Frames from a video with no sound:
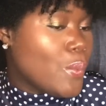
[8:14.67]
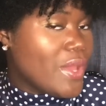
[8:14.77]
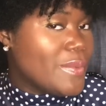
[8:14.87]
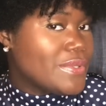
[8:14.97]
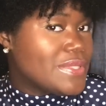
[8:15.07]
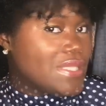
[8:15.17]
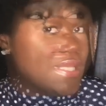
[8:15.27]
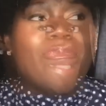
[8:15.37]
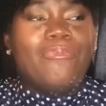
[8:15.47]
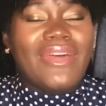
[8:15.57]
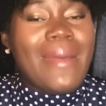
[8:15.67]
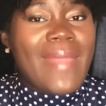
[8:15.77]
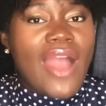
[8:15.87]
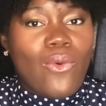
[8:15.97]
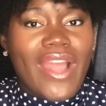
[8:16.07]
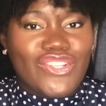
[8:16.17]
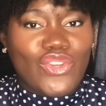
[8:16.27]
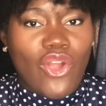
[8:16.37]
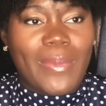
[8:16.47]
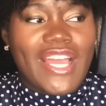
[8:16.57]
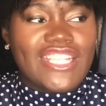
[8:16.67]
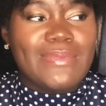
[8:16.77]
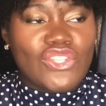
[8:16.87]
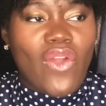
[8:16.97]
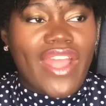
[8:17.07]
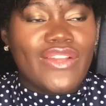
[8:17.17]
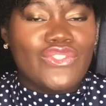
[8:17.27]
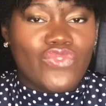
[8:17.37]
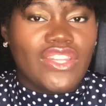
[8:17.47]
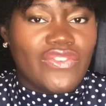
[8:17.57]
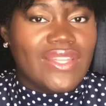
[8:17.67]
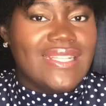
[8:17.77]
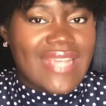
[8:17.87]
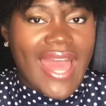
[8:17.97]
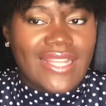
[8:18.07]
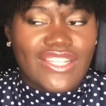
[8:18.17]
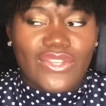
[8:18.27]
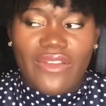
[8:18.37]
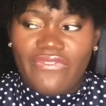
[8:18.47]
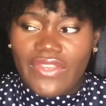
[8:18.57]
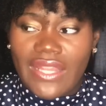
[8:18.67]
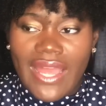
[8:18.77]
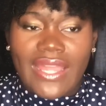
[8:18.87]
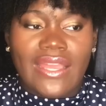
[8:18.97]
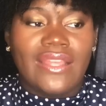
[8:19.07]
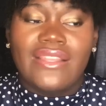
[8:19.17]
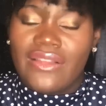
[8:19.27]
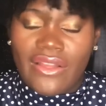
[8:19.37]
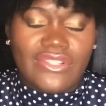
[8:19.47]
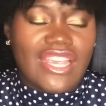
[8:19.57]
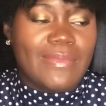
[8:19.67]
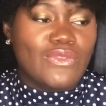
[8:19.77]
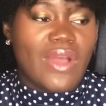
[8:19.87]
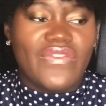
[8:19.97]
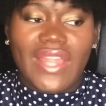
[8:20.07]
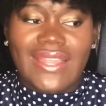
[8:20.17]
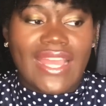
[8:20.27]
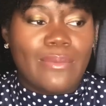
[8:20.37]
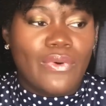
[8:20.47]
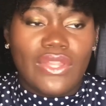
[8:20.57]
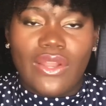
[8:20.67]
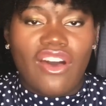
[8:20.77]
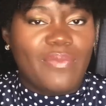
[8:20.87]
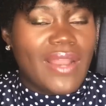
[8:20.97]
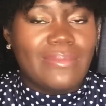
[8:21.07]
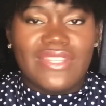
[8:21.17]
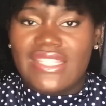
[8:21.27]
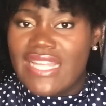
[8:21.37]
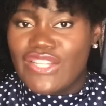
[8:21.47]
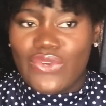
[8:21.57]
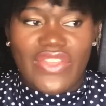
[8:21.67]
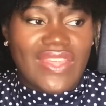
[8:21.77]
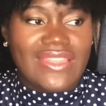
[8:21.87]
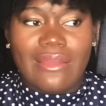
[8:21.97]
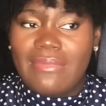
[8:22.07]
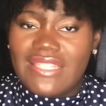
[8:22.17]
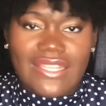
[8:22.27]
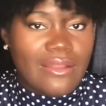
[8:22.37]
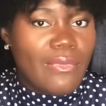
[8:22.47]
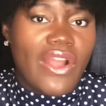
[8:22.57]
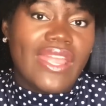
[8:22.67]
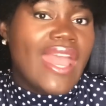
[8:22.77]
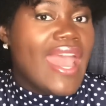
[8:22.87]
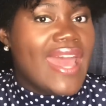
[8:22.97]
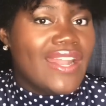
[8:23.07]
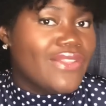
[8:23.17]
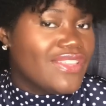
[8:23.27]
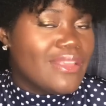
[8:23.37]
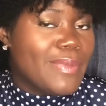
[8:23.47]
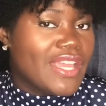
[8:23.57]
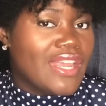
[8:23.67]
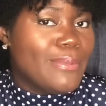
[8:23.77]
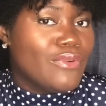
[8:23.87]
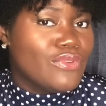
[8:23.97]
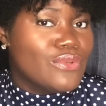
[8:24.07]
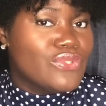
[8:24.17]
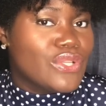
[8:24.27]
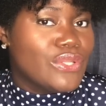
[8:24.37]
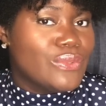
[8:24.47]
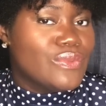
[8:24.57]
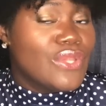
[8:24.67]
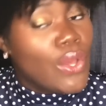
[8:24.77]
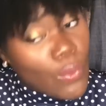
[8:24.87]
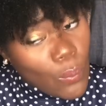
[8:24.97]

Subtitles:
We will see. But I'm not quite sure, because Miss Cracker is really, really talented. So I feel like her team as well, I feel like they can pull it off, but I'm just not sure. I think they're missing the mark and I don't think they're picking up on Rue's clues.